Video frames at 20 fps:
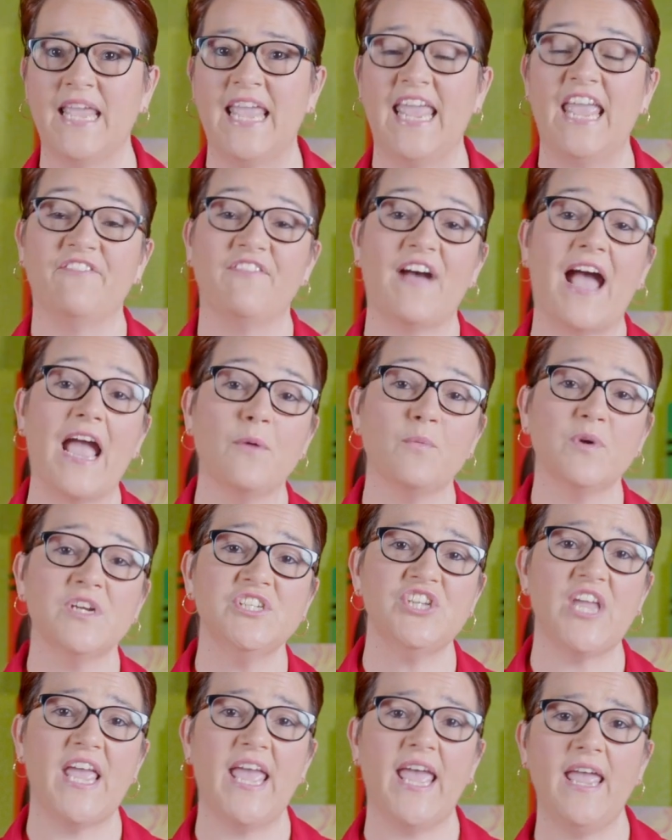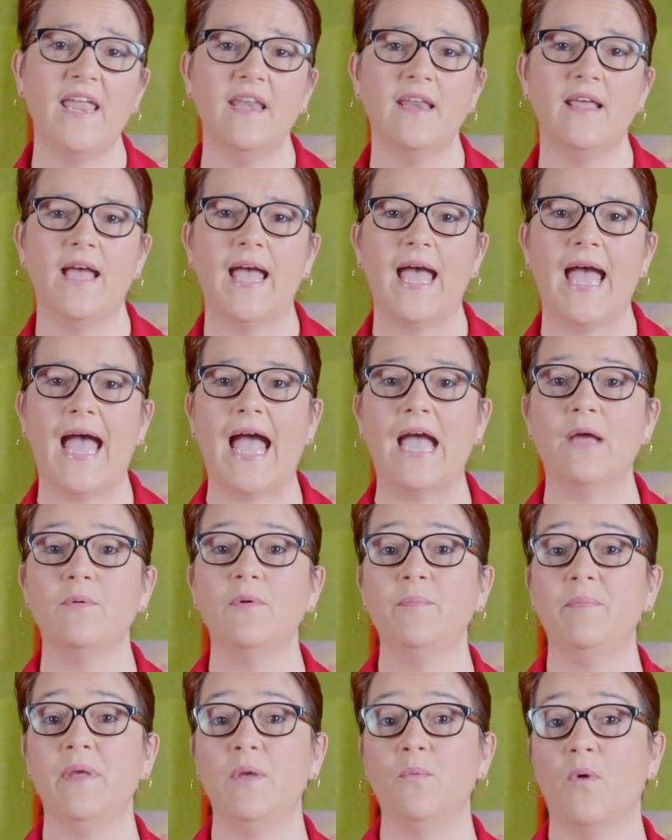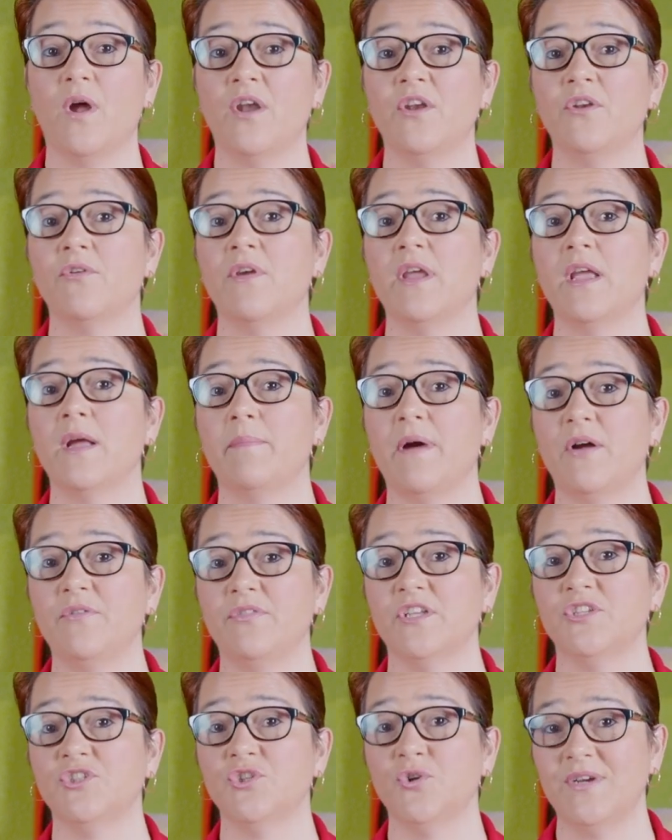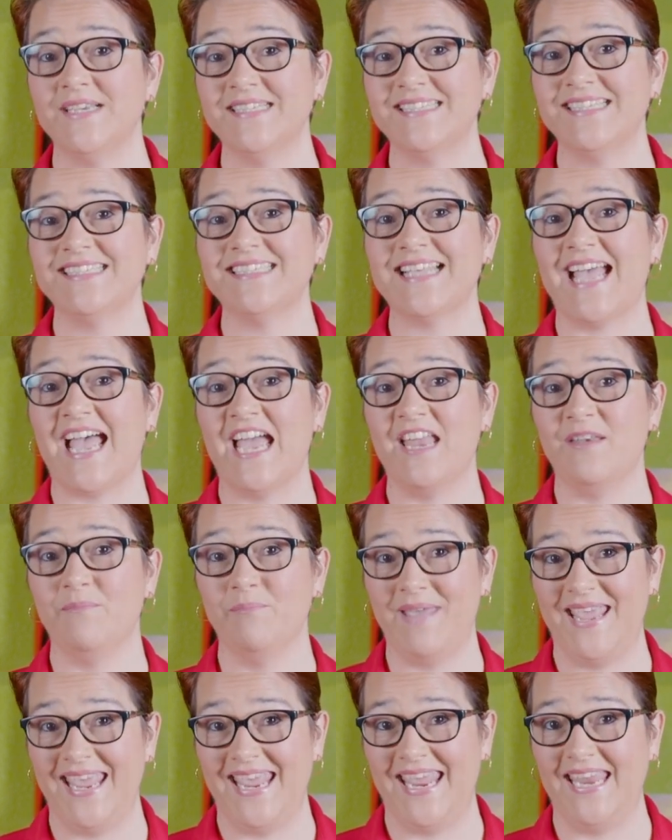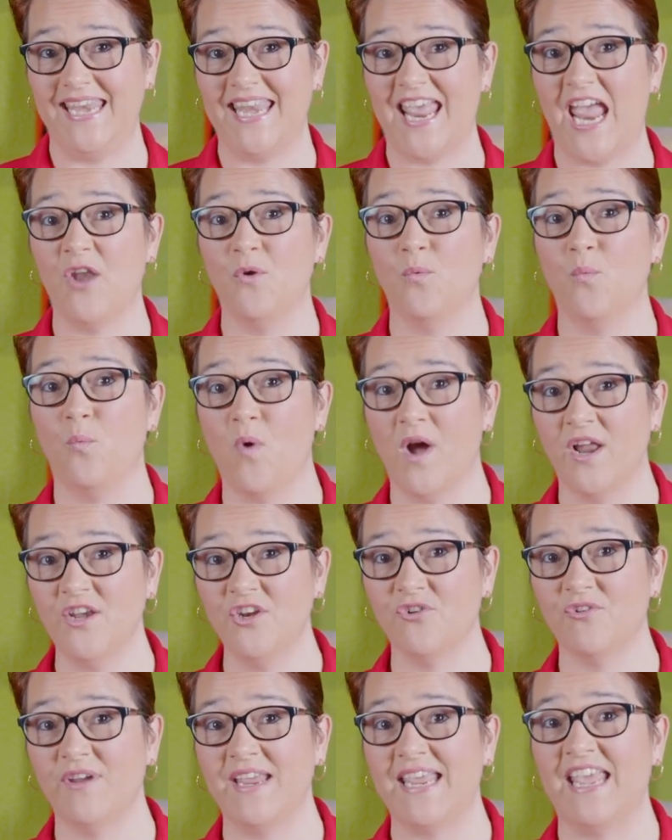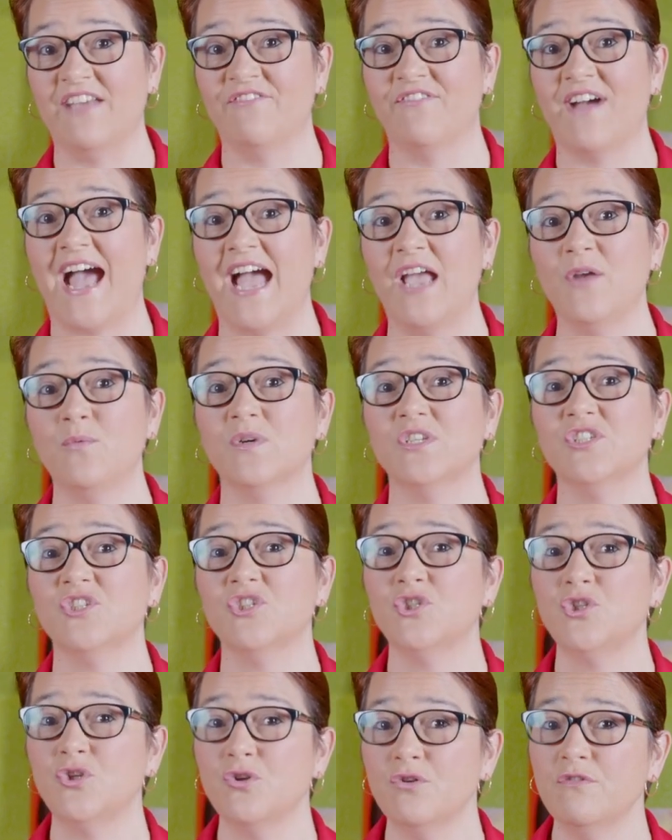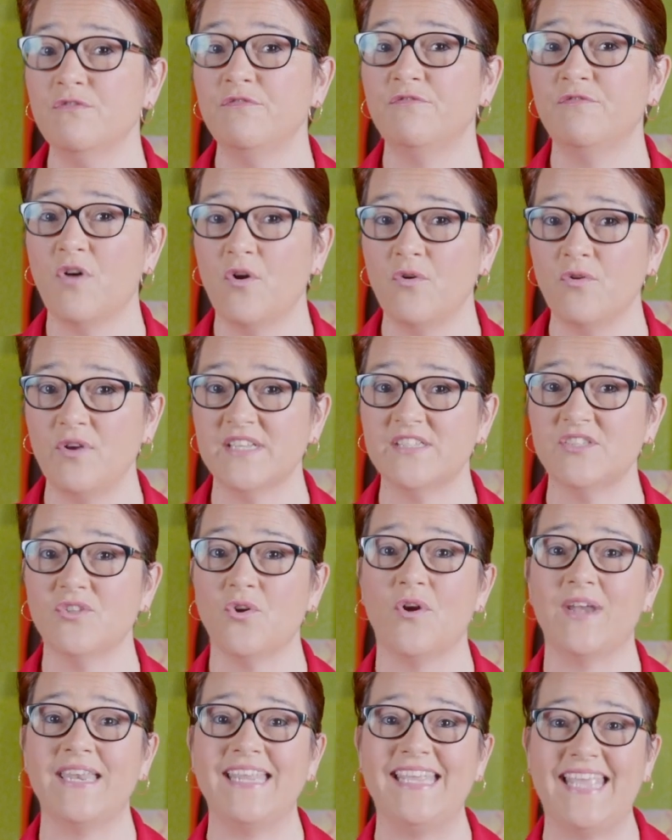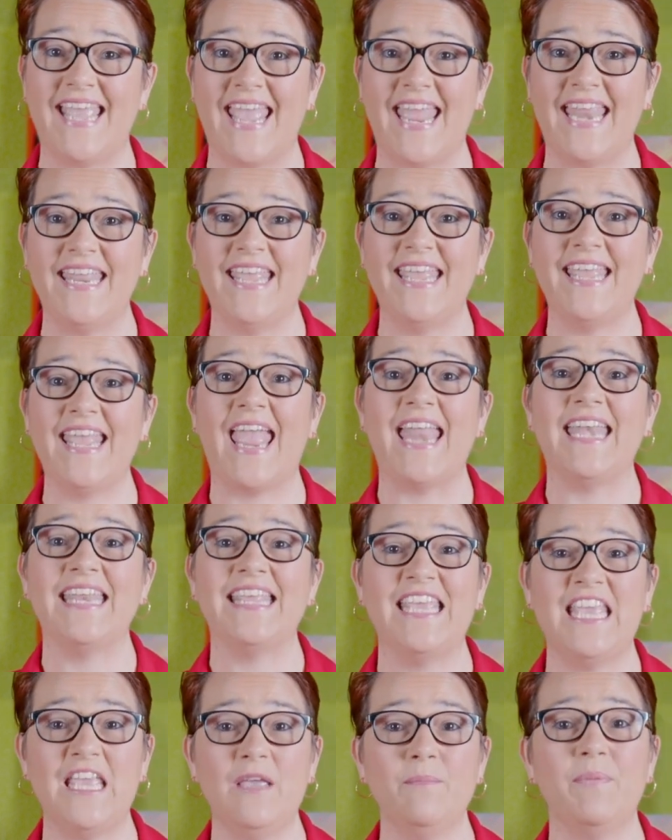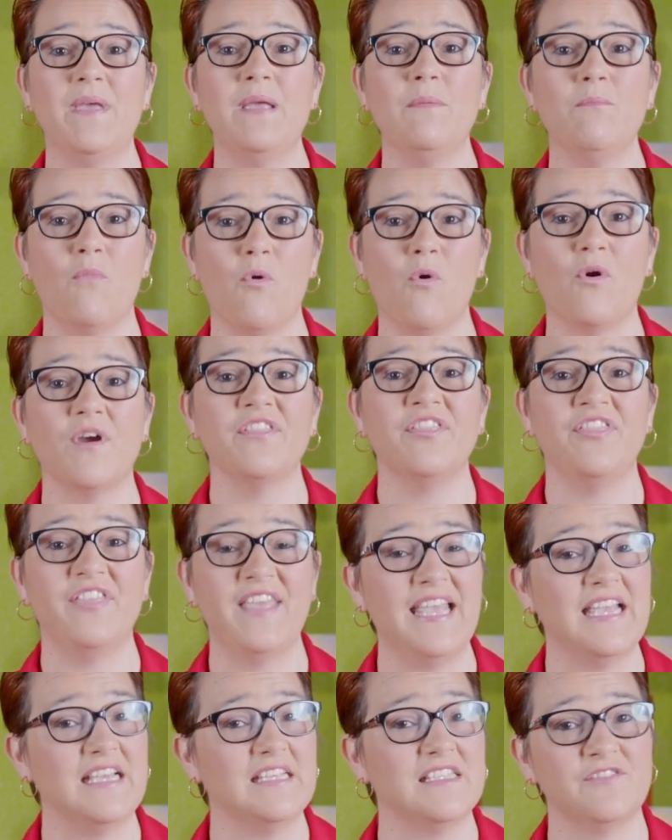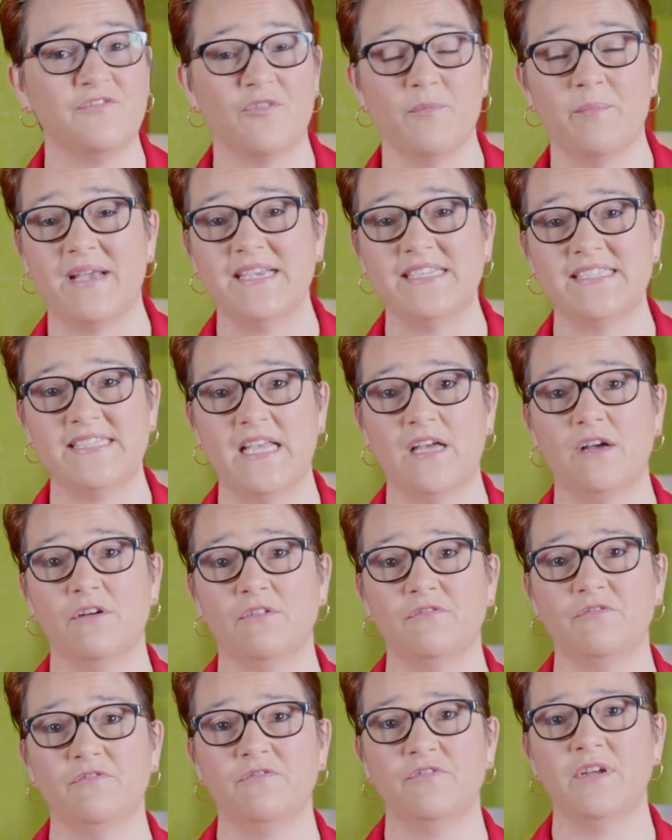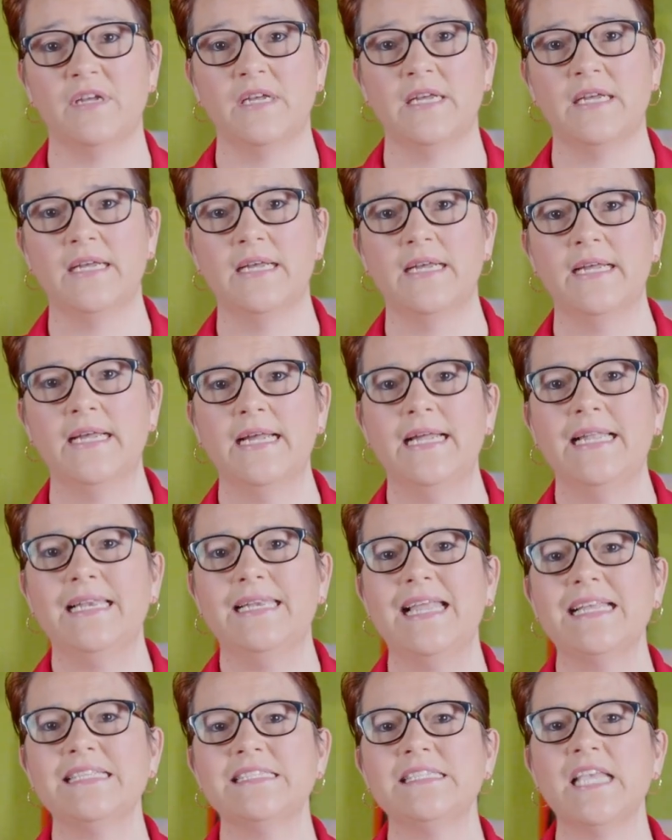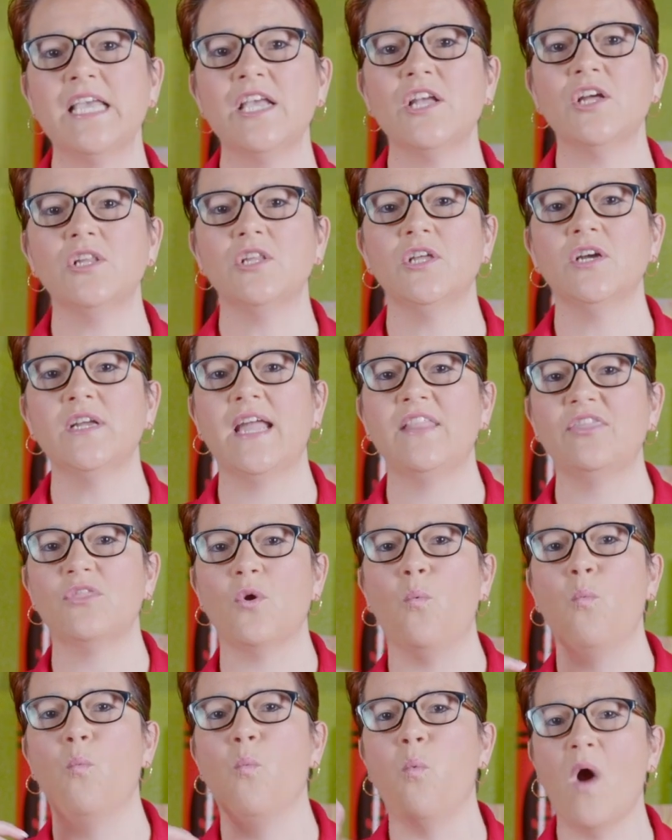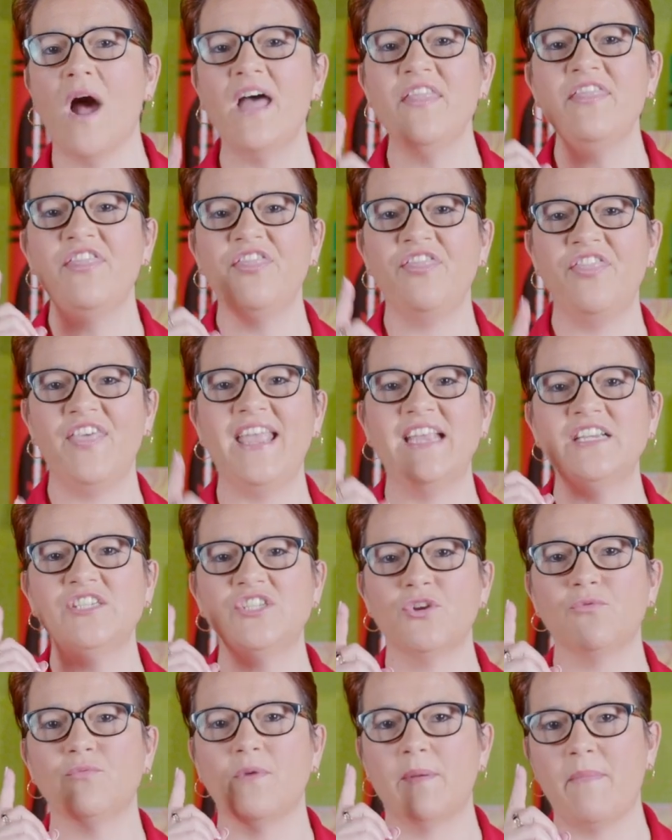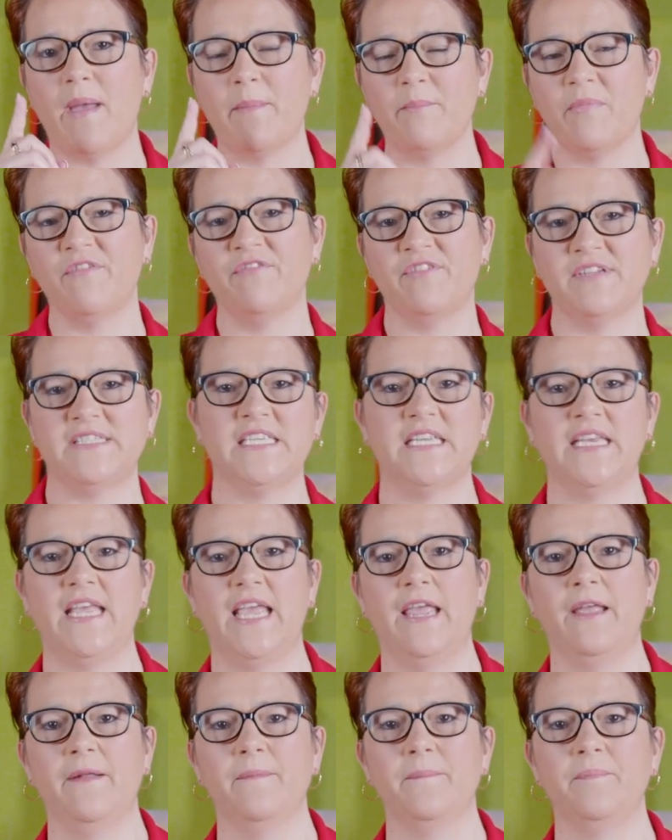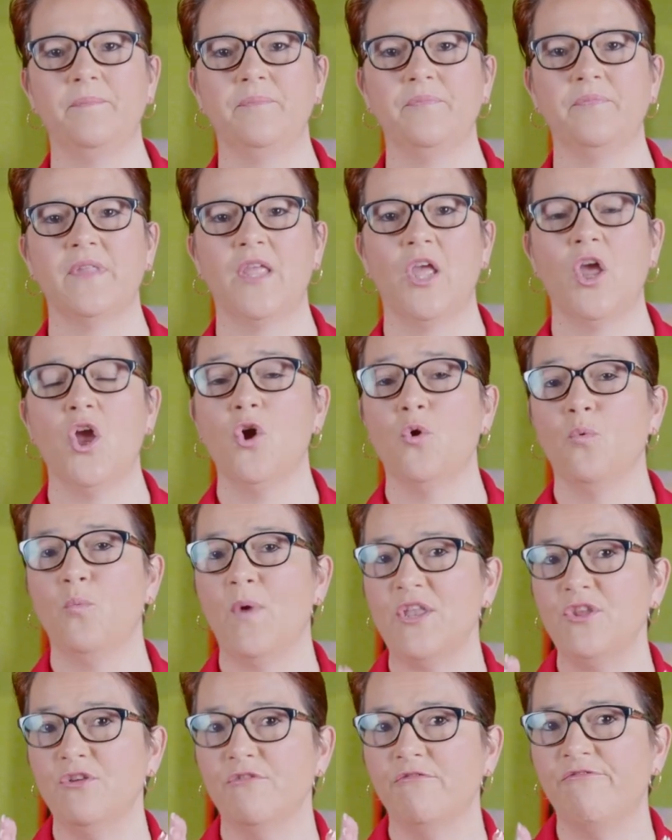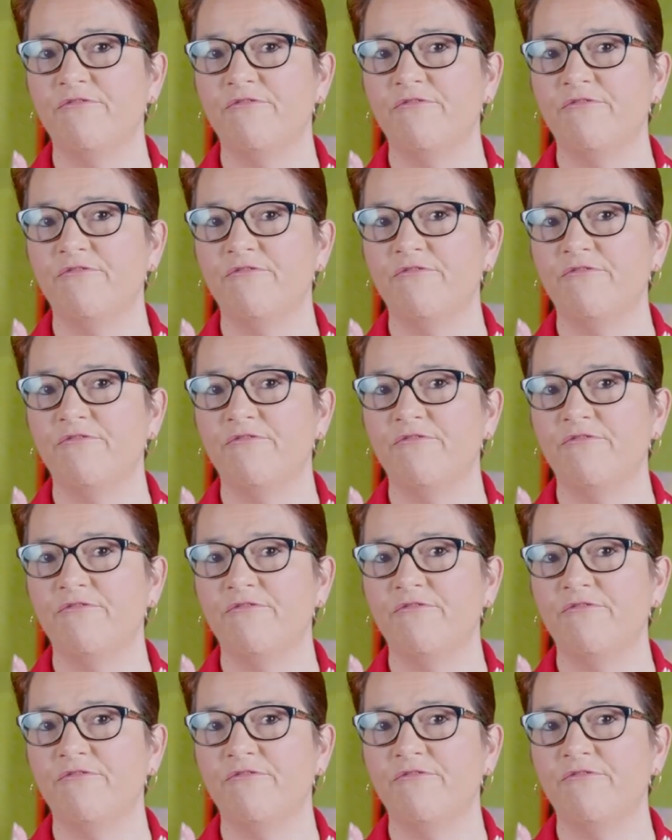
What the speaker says: If I were Jed, I would be wondering about the choices I'd made and wondering if I was too focused on getting and keeping more things for myself. Let's take a look at the one thing to remember for today. When you